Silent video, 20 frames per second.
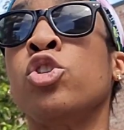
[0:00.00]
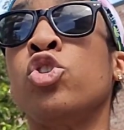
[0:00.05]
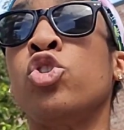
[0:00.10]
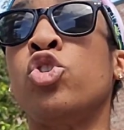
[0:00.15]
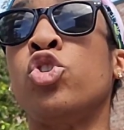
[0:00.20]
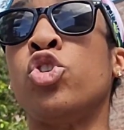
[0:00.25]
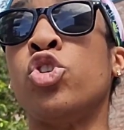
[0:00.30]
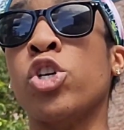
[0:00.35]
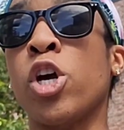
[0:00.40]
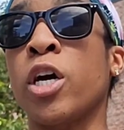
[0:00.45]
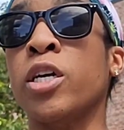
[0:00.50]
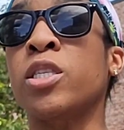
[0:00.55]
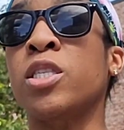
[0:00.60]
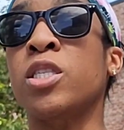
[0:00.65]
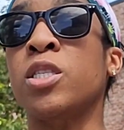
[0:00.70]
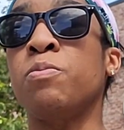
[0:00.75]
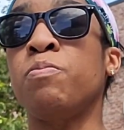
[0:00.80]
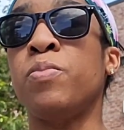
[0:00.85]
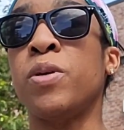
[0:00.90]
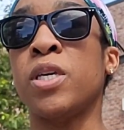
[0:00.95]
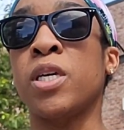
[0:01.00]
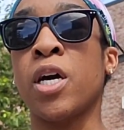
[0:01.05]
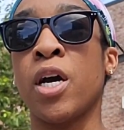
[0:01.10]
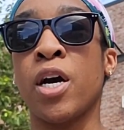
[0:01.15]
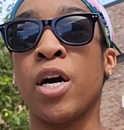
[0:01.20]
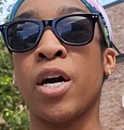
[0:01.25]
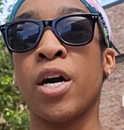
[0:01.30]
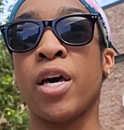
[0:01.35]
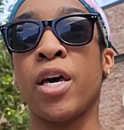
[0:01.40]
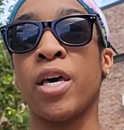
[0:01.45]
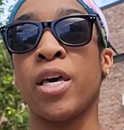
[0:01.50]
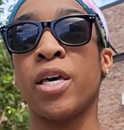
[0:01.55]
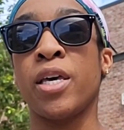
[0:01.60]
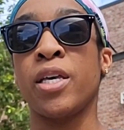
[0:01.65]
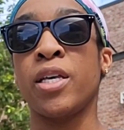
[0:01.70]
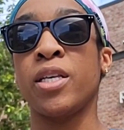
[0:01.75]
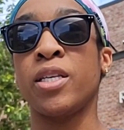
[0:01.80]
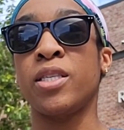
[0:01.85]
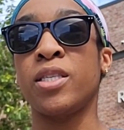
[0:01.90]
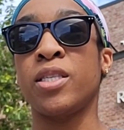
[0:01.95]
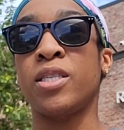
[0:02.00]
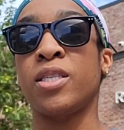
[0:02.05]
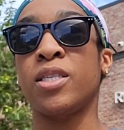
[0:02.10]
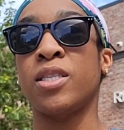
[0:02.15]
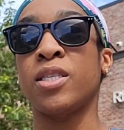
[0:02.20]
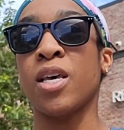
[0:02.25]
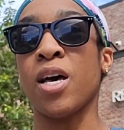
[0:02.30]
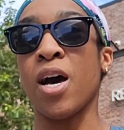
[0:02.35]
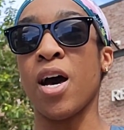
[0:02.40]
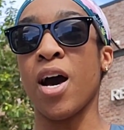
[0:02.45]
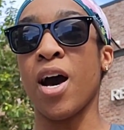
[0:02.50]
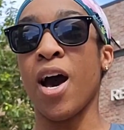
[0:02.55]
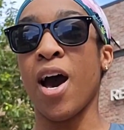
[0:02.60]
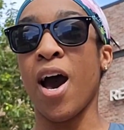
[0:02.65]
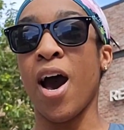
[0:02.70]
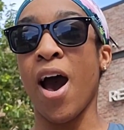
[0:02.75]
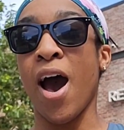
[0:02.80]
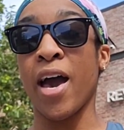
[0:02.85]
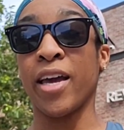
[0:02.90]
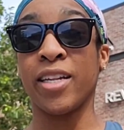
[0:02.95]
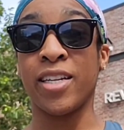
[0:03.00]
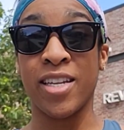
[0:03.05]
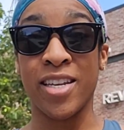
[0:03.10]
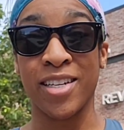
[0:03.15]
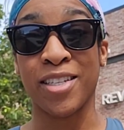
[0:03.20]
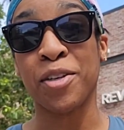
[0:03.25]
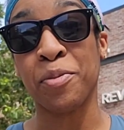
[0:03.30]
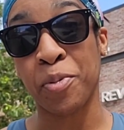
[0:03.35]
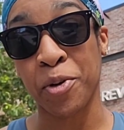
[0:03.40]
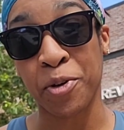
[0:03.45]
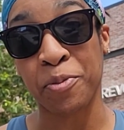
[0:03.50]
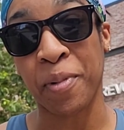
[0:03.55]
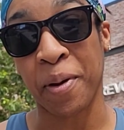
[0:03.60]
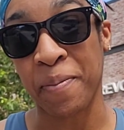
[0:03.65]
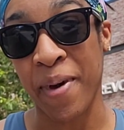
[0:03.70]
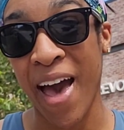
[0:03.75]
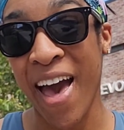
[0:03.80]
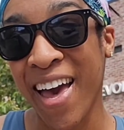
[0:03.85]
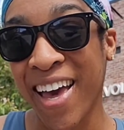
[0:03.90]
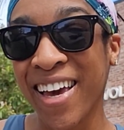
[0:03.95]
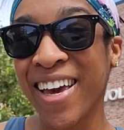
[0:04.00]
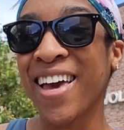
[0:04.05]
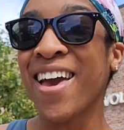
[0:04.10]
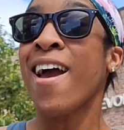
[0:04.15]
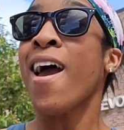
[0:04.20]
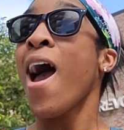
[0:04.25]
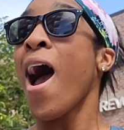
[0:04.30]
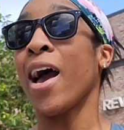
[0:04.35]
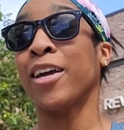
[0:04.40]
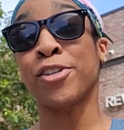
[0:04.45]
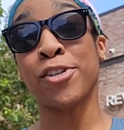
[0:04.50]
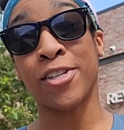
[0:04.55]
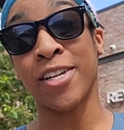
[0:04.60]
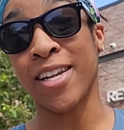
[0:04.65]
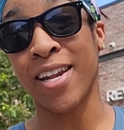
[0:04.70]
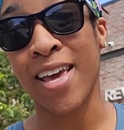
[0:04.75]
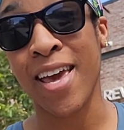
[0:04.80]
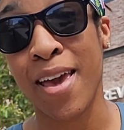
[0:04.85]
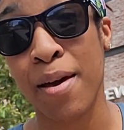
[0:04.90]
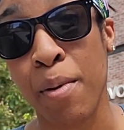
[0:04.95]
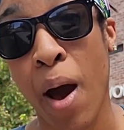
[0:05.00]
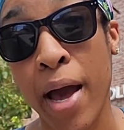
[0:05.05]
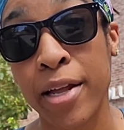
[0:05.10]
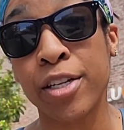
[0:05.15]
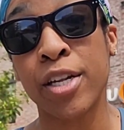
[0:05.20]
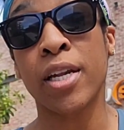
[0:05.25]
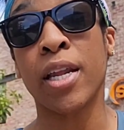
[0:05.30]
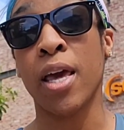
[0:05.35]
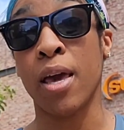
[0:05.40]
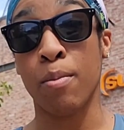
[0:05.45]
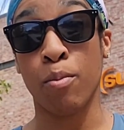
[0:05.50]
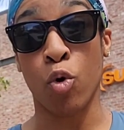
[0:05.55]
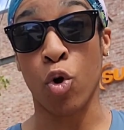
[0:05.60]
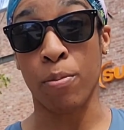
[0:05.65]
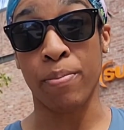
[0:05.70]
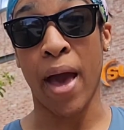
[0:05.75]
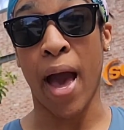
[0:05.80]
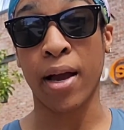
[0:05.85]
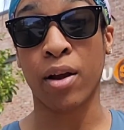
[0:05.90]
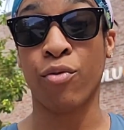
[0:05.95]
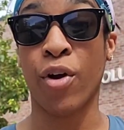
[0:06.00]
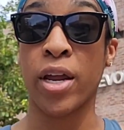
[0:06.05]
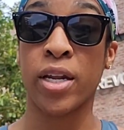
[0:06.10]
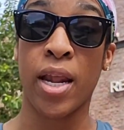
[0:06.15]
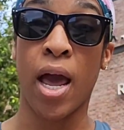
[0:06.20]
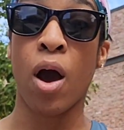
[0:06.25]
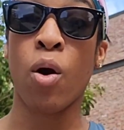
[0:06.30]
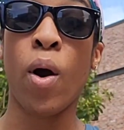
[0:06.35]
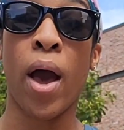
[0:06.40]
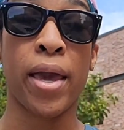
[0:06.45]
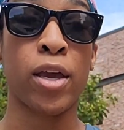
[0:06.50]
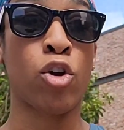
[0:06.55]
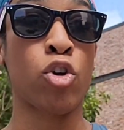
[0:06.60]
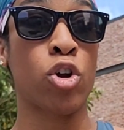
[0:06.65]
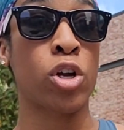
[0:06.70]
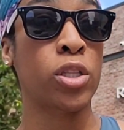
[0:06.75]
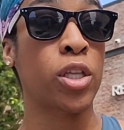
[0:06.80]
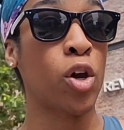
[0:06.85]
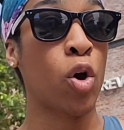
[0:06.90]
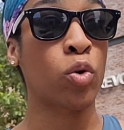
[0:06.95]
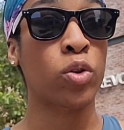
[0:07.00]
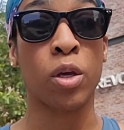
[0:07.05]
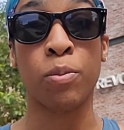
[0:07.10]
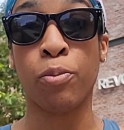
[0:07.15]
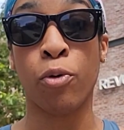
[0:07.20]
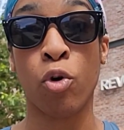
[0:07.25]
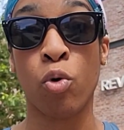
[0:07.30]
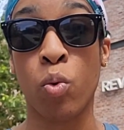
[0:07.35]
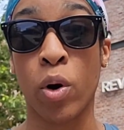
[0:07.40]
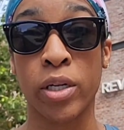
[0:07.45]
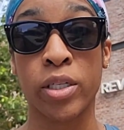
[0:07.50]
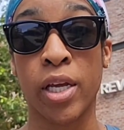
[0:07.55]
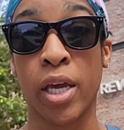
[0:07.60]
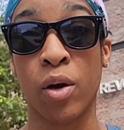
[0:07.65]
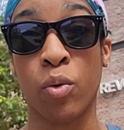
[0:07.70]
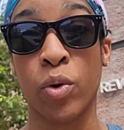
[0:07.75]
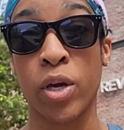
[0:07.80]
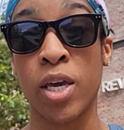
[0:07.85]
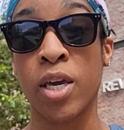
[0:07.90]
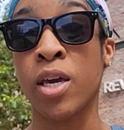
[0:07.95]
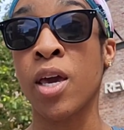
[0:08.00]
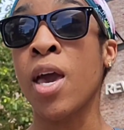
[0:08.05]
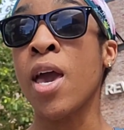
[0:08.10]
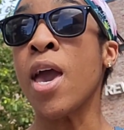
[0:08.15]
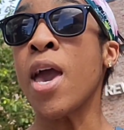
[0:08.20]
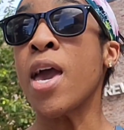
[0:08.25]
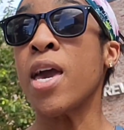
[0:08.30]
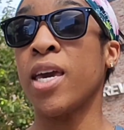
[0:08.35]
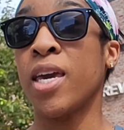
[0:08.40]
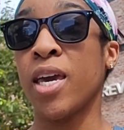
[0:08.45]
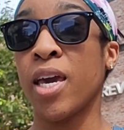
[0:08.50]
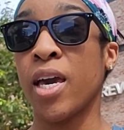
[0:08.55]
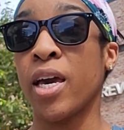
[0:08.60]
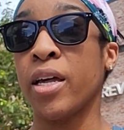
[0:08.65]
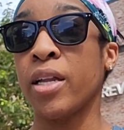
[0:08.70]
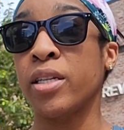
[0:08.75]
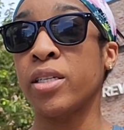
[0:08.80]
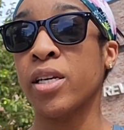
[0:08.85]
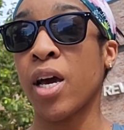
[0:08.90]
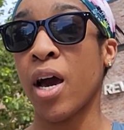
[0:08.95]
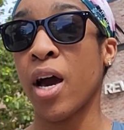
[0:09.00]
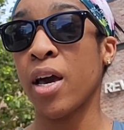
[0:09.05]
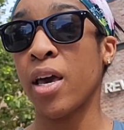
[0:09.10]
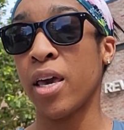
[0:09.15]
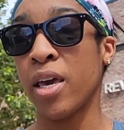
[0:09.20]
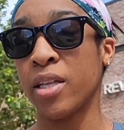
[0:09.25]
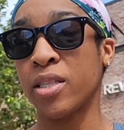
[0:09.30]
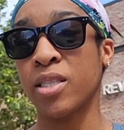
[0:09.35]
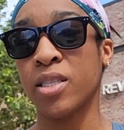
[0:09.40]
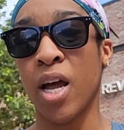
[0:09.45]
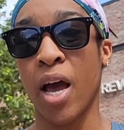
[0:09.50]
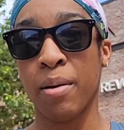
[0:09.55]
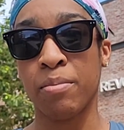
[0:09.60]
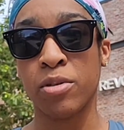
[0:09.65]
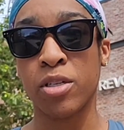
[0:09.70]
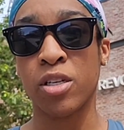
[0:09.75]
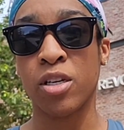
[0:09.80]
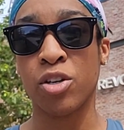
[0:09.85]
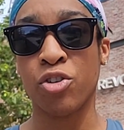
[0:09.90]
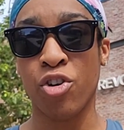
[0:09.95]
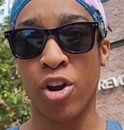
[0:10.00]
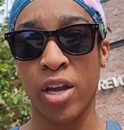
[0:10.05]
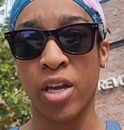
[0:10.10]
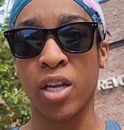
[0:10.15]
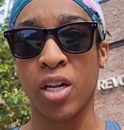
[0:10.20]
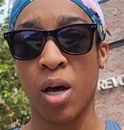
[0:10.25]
just because I need to build my back. I need to hit more back. Right now, I currently only pull 1 day a week, and it's time to crank it